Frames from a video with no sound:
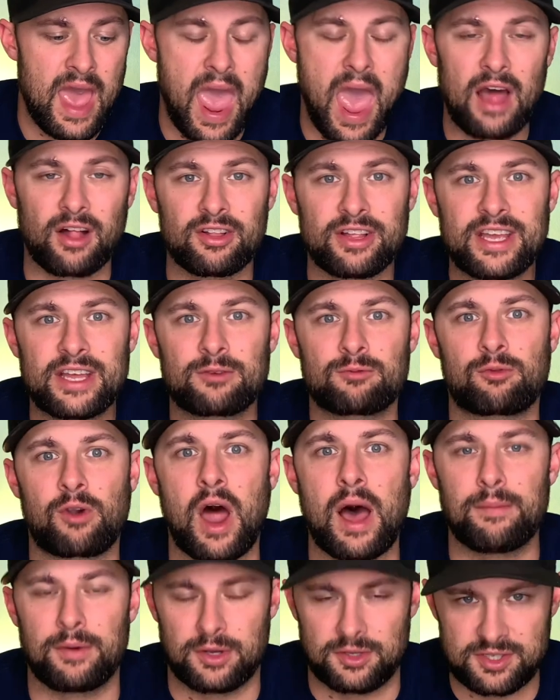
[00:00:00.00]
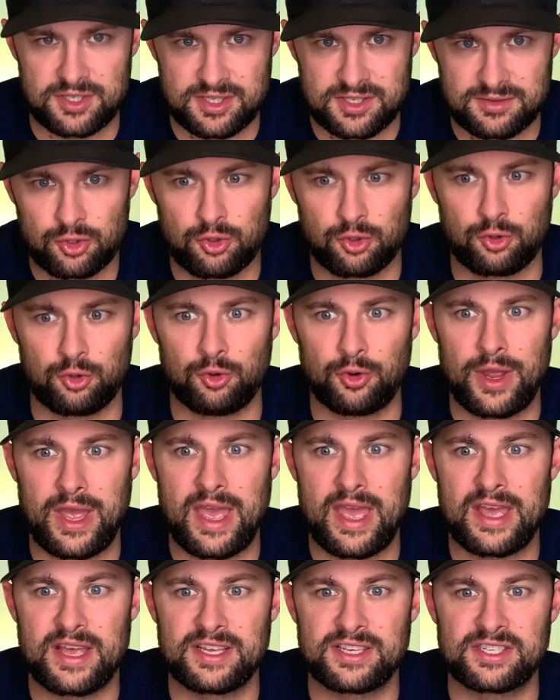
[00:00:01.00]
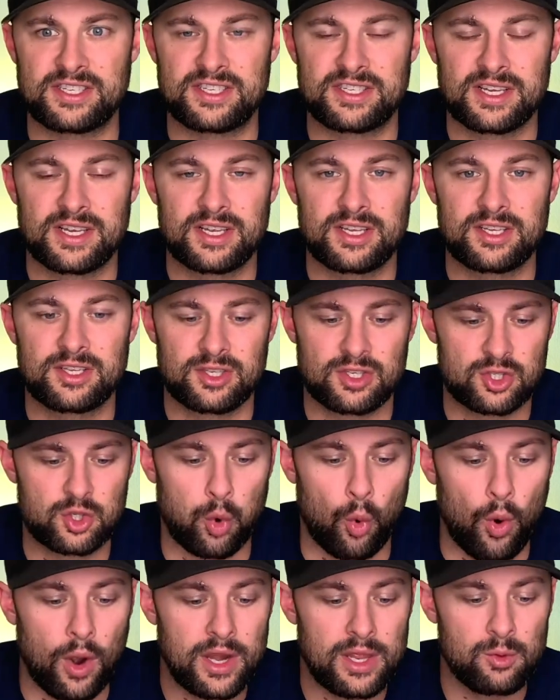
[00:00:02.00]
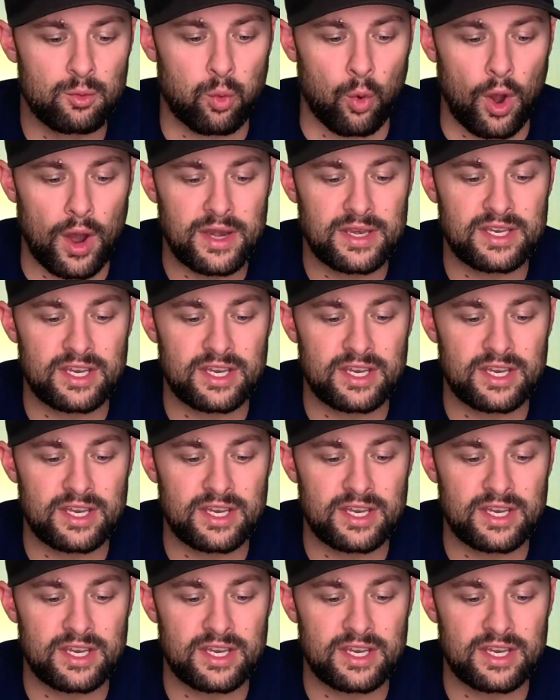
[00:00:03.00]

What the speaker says: Elliot Ramos, who is 21